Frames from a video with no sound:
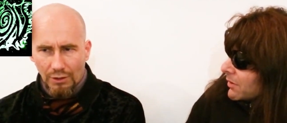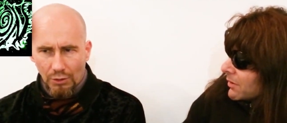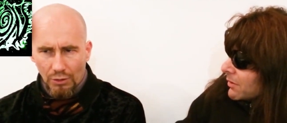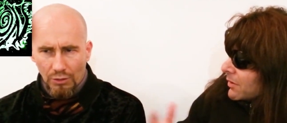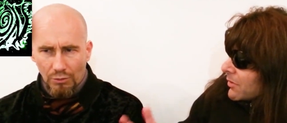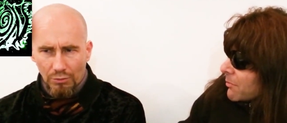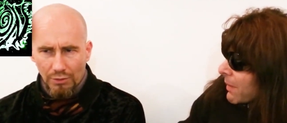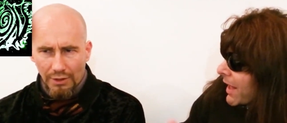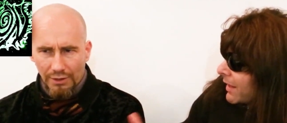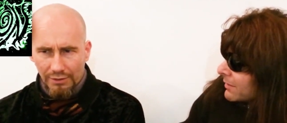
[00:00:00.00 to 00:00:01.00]
Speaker 1: the, the
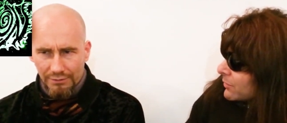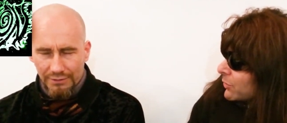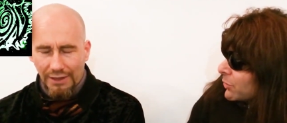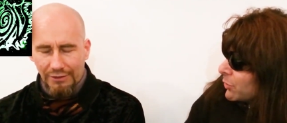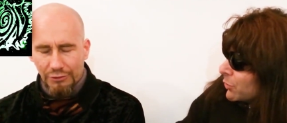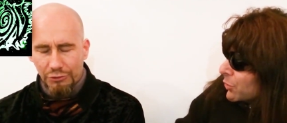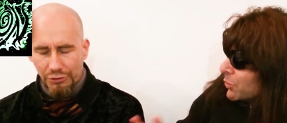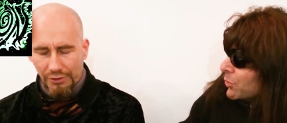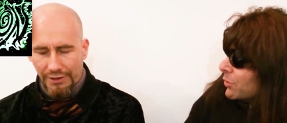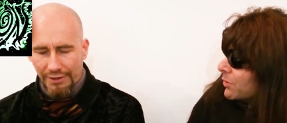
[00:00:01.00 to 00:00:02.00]
band? Yeah,
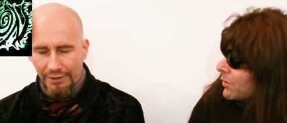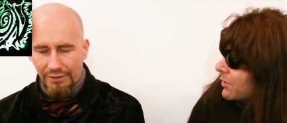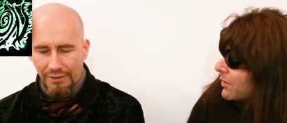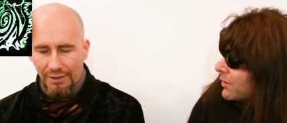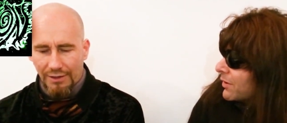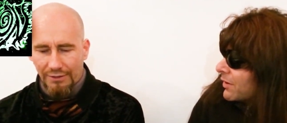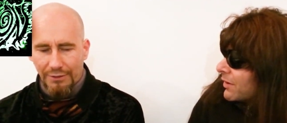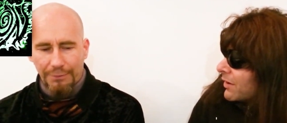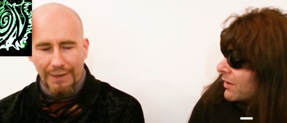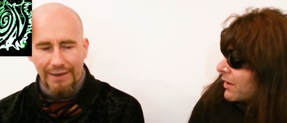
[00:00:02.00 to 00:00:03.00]
usually uh,
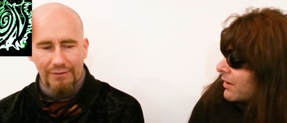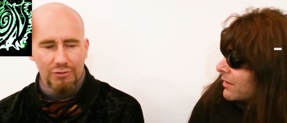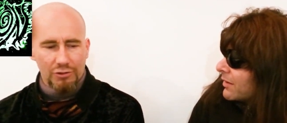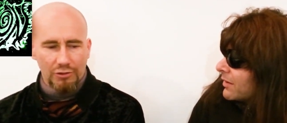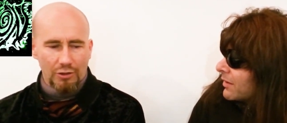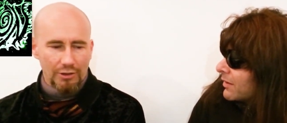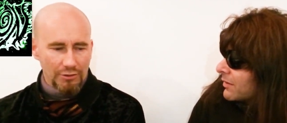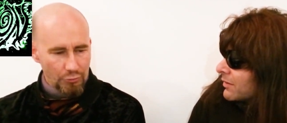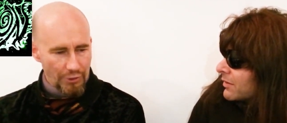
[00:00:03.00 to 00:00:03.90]
the band starts